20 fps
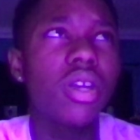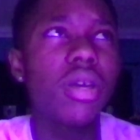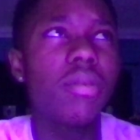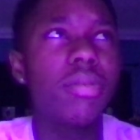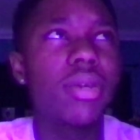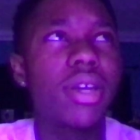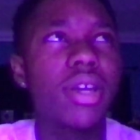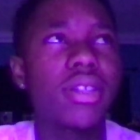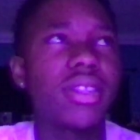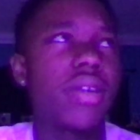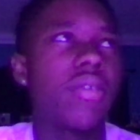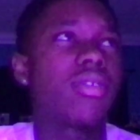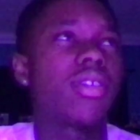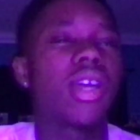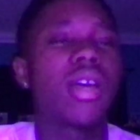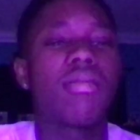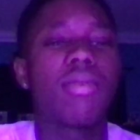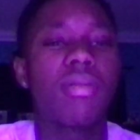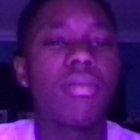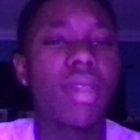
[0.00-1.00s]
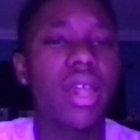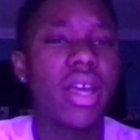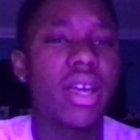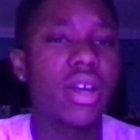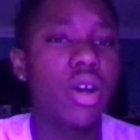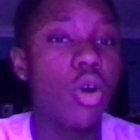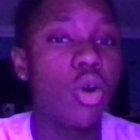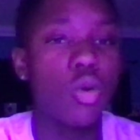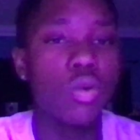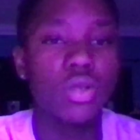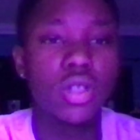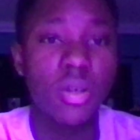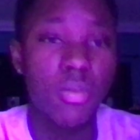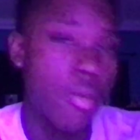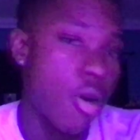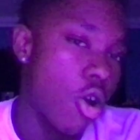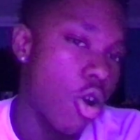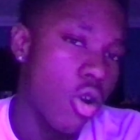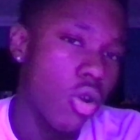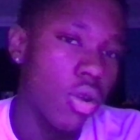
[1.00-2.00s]
because every time I'm like, oh,
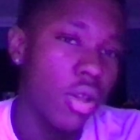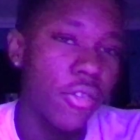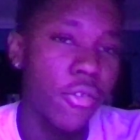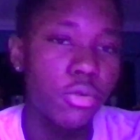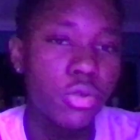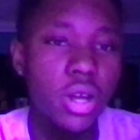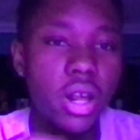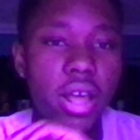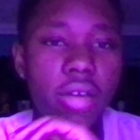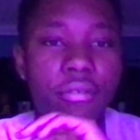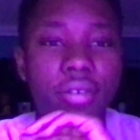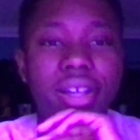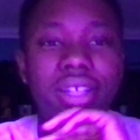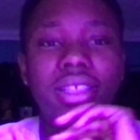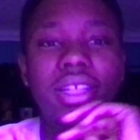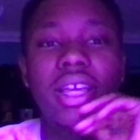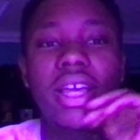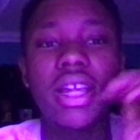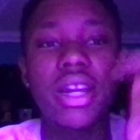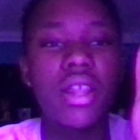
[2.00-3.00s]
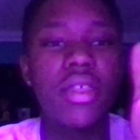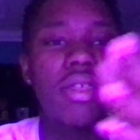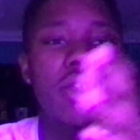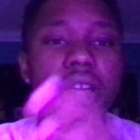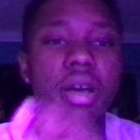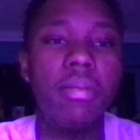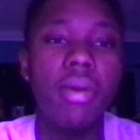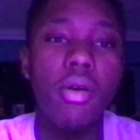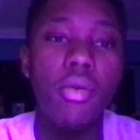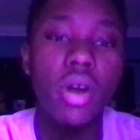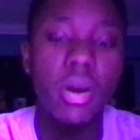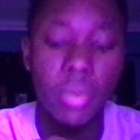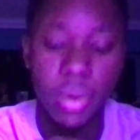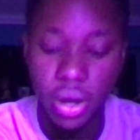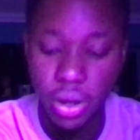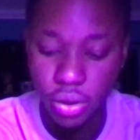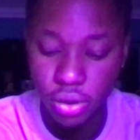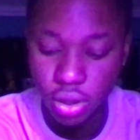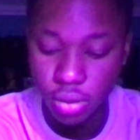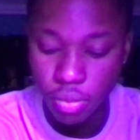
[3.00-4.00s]
tomorrow, if I'm trying, if I say anything about what I'm gonna
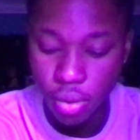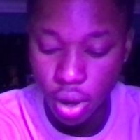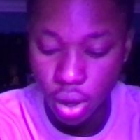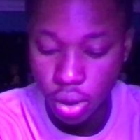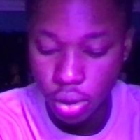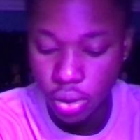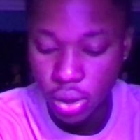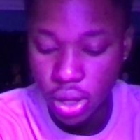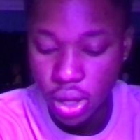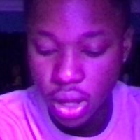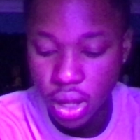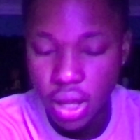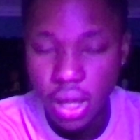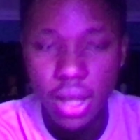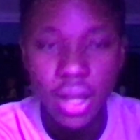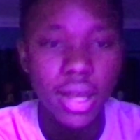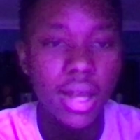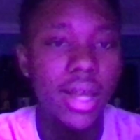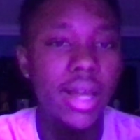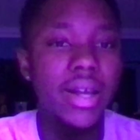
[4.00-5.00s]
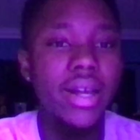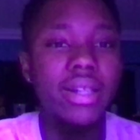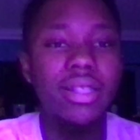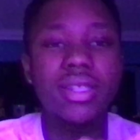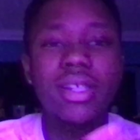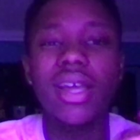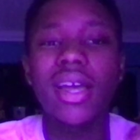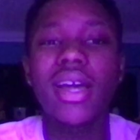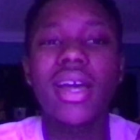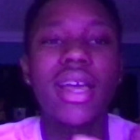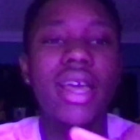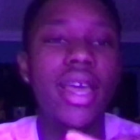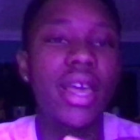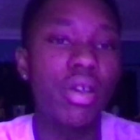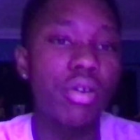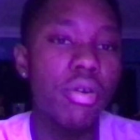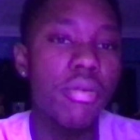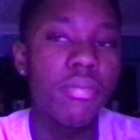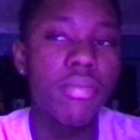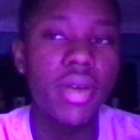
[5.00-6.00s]
do tomorrow, it, it's like a hit
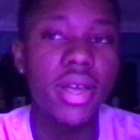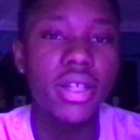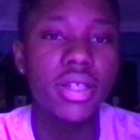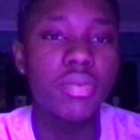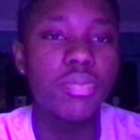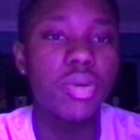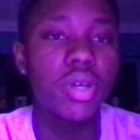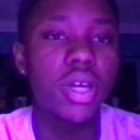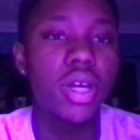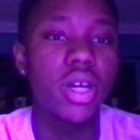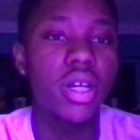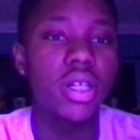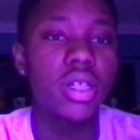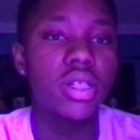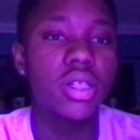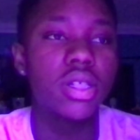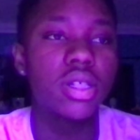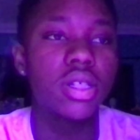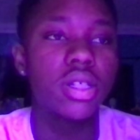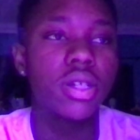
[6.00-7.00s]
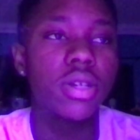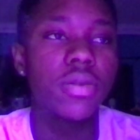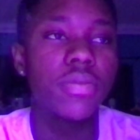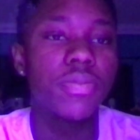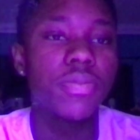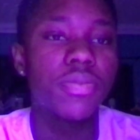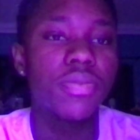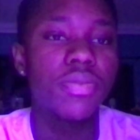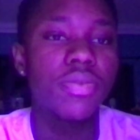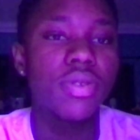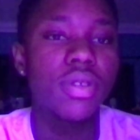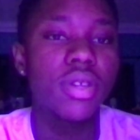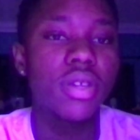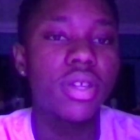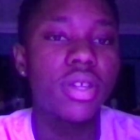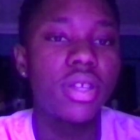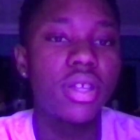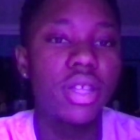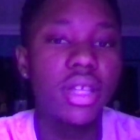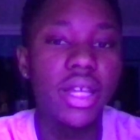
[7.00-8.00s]
or miss because
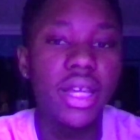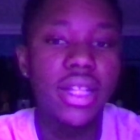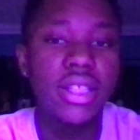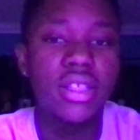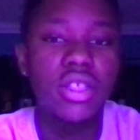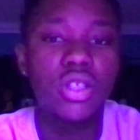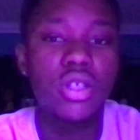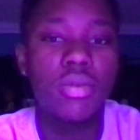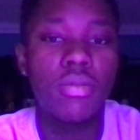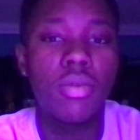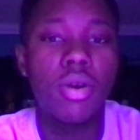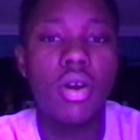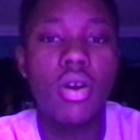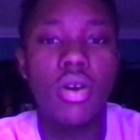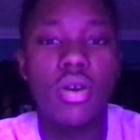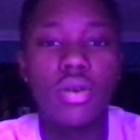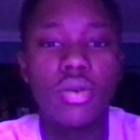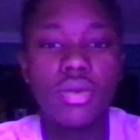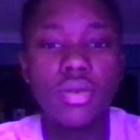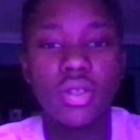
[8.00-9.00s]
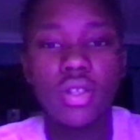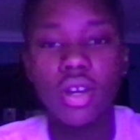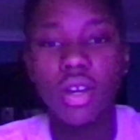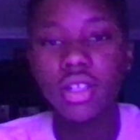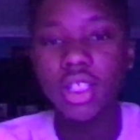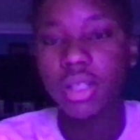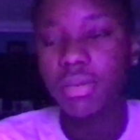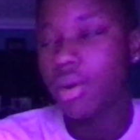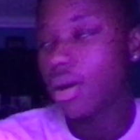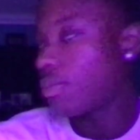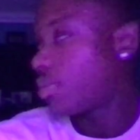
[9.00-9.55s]
it's tomorrow. Y'all see my